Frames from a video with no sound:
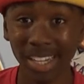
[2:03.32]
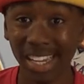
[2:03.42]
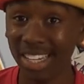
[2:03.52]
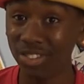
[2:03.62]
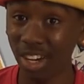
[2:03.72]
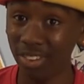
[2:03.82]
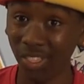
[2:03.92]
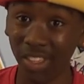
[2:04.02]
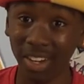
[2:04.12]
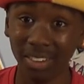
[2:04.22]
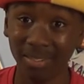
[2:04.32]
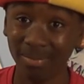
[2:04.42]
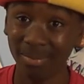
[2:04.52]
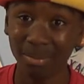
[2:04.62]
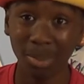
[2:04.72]
Danny Trevathan.
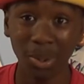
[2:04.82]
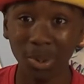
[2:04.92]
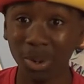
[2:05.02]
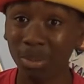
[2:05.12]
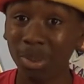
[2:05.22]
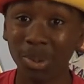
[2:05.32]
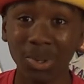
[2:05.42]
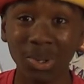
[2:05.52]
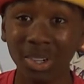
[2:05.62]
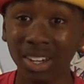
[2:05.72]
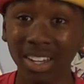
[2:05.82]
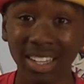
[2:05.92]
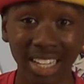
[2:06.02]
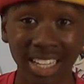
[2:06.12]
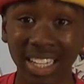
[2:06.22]
Poor
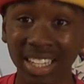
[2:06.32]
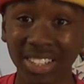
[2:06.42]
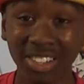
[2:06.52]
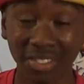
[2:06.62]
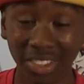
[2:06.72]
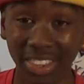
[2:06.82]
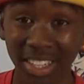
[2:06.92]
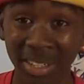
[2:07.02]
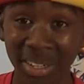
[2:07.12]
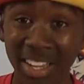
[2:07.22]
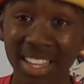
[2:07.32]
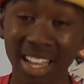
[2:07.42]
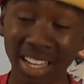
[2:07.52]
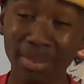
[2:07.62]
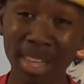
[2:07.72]
Danny Trevathan.
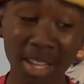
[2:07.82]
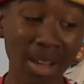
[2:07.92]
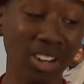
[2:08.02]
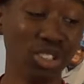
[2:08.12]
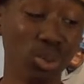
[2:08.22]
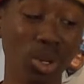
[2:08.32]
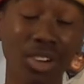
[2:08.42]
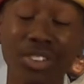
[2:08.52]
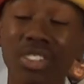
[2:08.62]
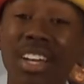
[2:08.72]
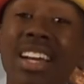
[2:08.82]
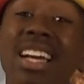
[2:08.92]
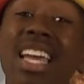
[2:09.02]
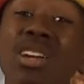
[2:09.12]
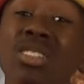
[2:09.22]
And to make matters worse,
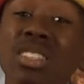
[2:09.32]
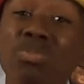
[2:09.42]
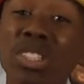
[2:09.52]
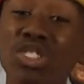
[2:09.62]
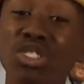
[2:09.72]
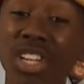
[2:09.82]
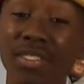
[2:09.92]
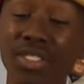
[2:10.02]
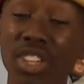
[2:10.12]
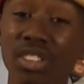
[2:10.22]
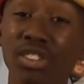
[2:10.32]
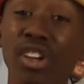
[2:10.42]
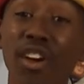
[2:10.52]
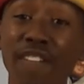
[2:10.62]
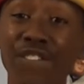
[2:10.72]
it was Mr.
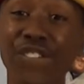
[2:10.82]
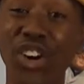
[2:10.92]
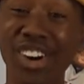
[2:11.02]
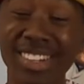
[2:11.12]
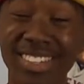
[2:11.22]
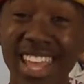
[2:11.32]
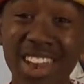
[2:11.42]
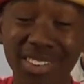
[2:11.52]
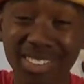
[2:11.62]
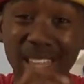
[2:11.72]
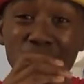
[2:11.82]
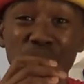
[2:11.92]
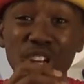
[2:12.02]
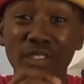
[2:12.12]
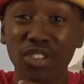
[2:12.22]
Trevathan's first
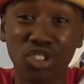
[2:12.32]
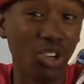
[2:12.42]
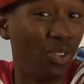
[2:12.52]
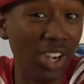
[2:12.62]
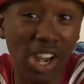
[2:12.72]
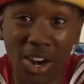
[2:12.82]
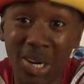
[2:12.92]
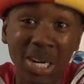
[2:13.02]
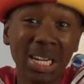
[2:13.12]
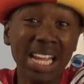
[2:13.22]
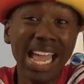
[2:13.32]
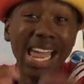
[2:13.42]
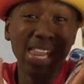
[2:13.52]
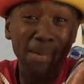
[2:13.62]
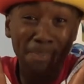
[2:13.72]
interception of his career
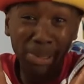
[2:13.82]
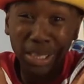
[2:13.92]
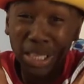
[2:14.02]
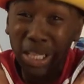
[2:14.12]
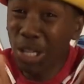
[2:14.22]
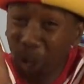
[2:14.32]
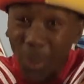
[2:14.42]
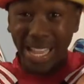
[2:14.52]
and he blew